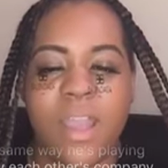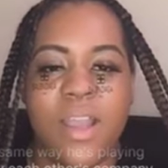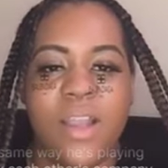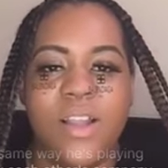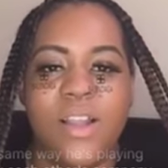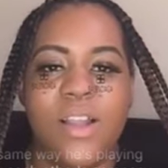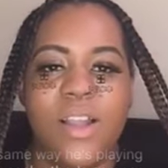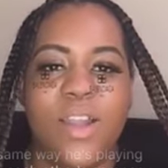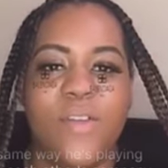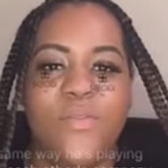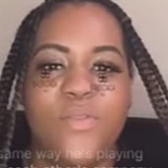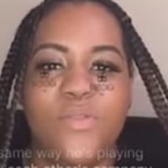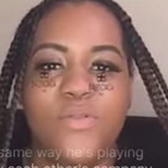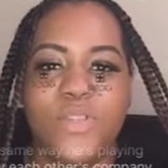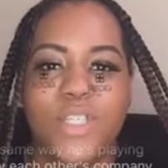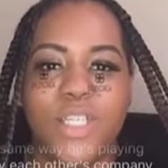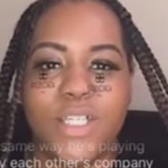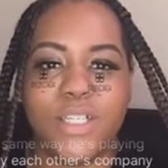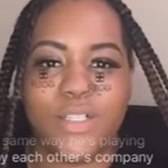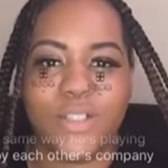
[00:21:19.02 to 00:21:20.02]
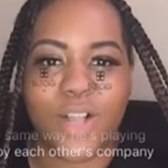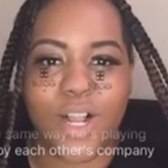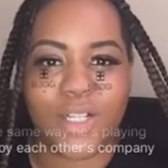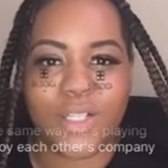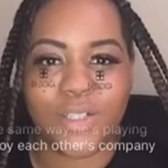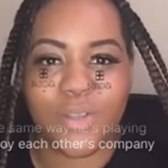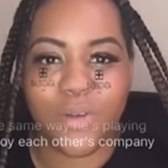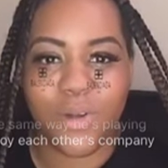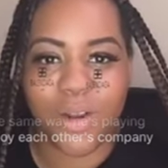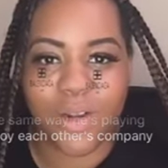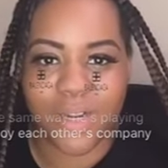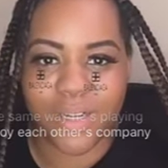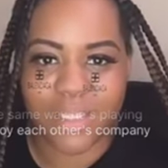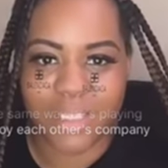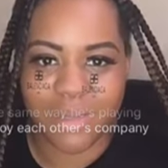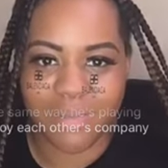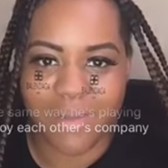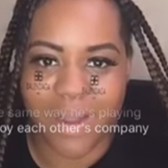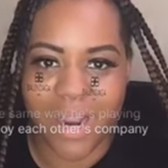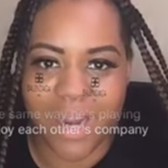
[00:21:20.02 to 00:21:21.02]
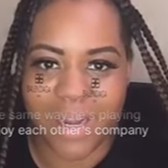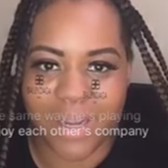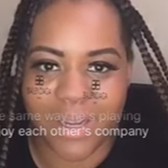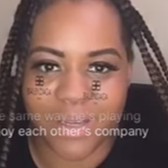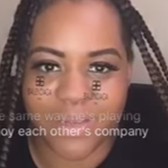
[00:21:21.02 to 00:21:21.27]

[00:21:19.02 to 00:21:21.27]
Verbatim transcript: if you just start talking to somebody